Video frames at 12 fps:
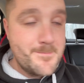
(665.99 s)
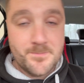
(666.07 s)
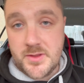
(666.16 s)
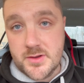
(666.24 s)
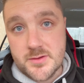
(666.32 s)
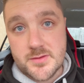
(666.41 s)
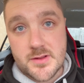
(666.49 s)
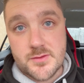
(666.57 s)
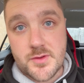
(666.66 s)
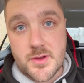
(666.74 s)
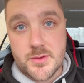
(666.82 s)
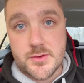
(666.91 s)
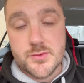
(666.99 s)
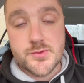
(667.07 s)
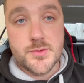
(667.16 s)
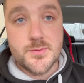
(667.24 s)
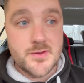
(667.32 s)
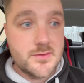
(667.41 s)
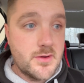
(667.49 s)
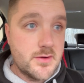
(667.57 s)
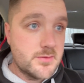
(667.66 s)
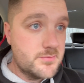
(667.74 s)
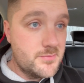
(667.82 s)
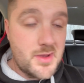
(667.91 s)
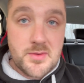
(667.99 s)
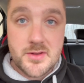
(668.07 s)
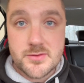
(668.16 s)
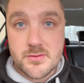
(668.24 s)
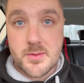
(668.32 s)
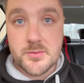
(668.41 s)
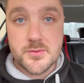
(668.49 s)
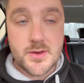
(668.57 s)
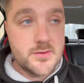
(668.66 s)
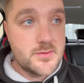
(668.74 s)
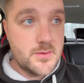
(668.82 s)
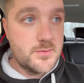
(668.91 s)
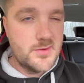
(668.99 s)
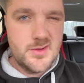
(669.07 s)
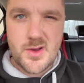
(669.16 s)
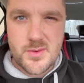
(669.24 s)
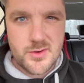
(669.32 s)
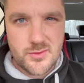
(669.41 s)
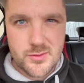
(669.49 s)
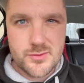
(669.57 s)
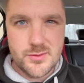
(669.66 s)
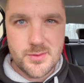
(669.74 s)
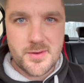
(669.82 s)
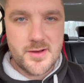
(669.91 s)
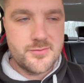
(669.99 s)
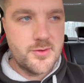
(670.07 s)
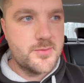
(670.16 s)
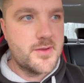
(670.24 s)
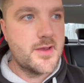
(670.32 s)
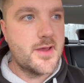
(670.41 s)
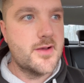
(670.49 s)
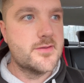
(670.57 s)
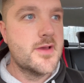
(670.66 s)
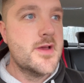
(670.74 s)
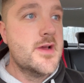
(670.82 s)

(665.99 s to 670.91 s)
You're going to see this video on YouTube, TikTok, and maybe Instagram as well. So going across all the platforms there, guys.